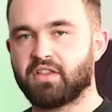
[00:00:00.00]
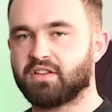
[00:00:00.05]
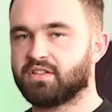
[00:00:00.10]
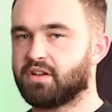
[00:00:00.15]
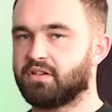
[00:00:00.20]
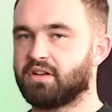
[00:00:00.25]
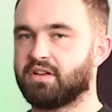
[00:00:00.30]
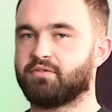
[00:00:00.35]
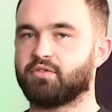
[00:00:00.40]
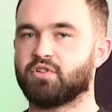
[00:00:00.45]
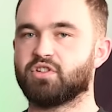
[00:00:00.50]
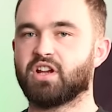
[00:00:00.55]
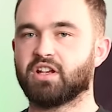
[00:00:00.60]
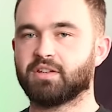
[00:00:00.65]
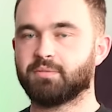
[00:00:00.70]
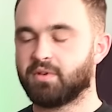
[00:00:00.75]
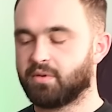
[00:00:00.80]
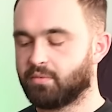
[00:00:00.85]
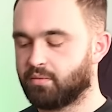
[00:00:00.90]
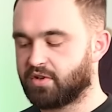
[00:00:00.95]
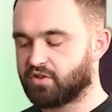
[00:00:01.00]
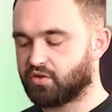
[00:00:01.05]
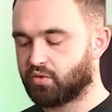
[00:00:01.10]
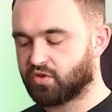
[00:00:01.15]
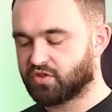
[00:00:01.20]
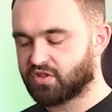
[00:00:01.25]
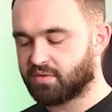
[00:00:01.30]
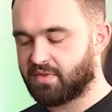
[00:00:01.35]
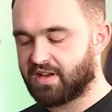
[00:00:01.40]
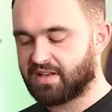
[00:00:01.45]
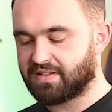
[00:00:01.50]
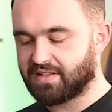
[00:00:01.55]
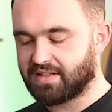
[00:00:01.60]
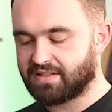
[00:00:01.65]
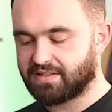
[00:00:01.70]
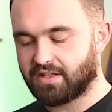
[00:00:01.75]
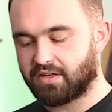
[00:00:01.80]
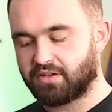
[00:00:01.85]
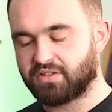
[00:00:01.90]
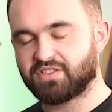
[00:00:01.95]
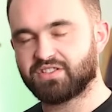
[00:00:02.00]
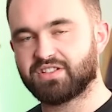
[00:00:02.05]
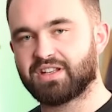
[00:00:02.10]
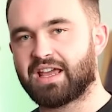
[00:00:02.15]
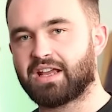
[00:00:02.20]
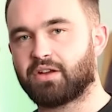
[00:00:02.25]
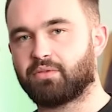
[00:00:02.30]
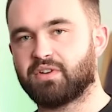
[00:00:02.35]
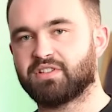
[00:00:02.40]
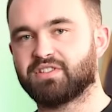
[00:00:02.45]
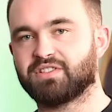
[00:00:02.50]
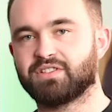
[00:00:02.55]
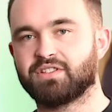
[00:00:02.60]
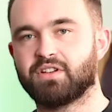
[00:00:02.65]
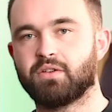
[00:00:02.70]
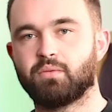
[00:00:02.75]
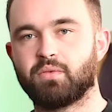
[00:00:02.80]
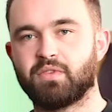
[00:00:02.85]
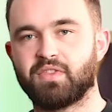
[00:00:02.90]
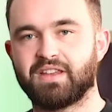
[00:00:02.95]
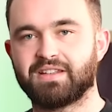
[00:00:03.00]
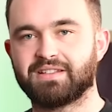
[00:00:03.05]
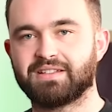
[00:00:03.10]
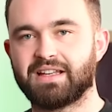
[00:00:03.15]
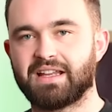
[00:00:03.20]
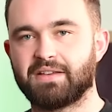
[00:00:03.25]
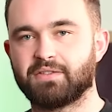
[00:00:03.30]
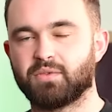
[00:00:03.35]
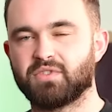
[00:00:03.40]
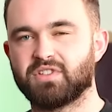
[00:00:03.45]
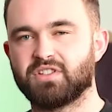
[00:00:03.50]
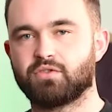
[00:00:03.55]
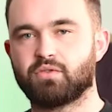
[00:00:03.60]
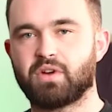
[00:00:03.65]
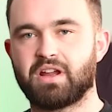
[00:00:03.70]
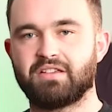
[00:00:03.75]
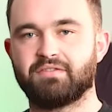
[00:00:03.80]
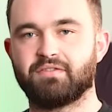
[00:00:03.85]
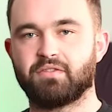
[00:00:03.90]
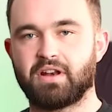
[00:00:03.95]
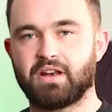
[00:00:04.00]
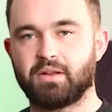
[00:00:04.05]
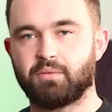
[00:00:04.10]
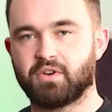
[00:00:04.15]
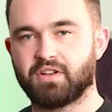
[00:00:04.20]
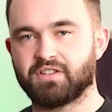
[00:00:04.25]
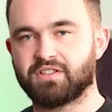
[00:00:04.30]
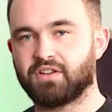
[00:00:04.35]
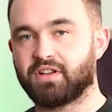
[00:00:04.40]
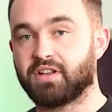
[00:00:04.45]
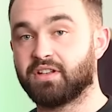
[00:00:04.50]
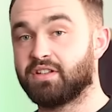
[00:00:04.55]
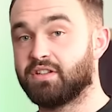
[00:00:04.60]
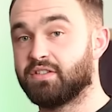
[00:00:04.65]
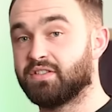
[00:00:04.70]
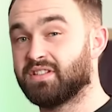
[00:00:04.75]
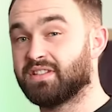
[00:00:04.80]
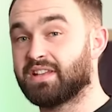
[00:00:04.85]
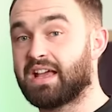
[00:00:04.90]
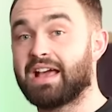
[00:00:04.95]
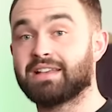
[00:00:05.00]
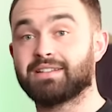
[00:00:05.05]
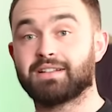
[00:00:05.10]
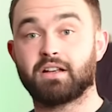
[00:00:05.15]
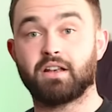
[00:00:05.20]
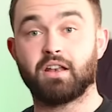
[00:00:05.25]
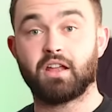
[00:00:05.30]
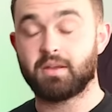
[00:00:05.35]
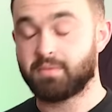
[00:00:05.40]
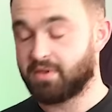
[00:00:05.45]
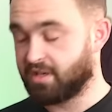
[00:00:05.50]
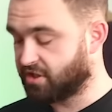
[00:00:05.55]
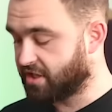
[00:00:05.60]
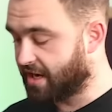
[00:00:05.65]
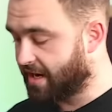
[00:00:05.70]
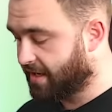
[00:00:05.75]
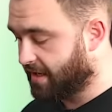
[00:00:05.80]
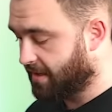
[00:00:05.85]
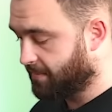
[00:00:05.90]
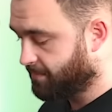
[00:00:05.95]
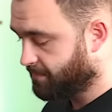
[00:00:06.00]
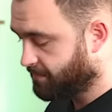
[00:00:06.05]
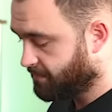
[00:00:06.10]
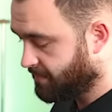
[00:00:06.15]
There's no need for adjustment, which also means there's no snag risks with these sleeves, which is great for anyone that's looking to use this as a climbing jacket.